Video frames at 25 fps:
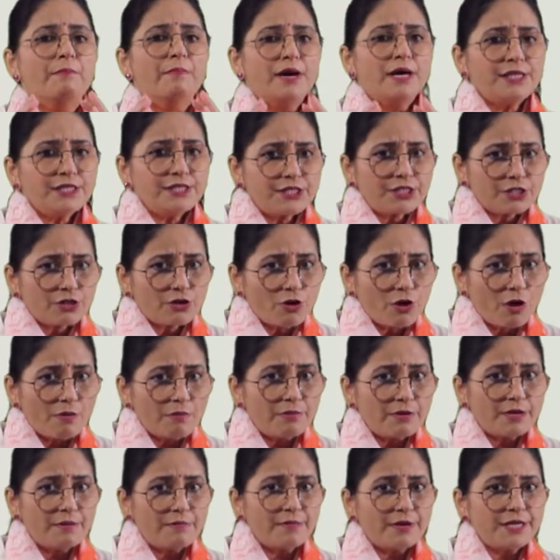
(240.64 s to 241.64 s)
must
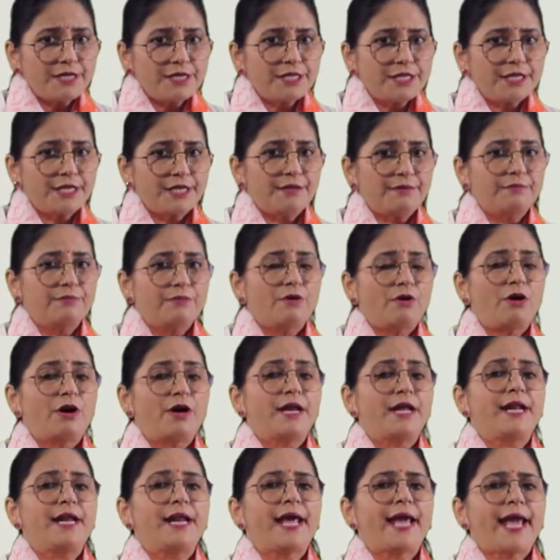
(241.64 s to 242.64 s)
compliment him on
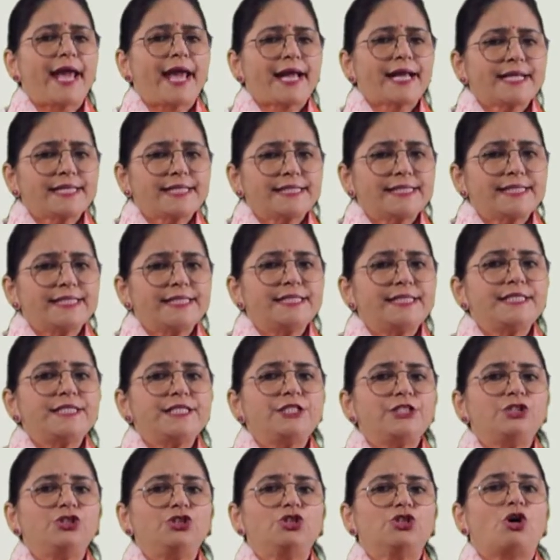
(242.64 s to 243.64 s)
an
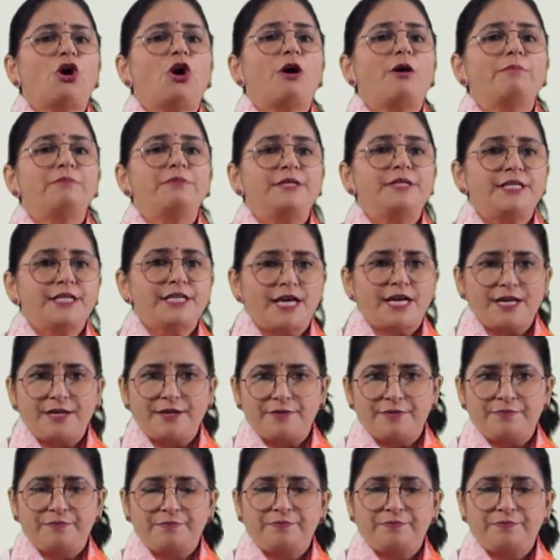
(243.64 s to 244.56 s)
excellent job done.